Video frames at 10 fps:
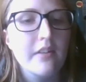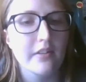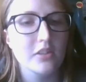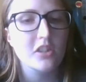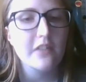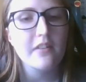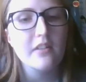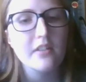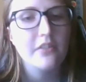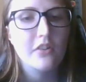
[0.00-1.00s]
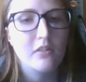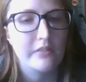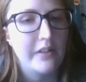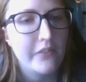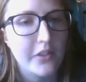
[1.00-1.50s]
and she said not to go
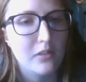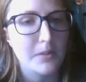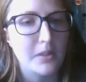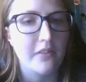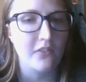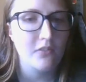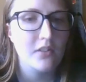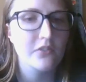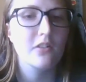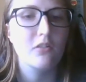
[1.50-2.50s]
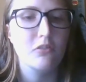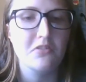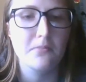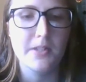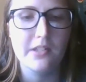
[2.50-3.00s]
down there because you never know
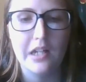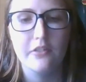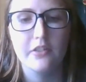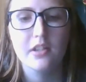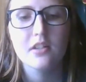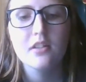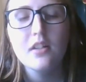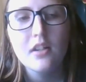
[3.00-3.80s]
who could be down there.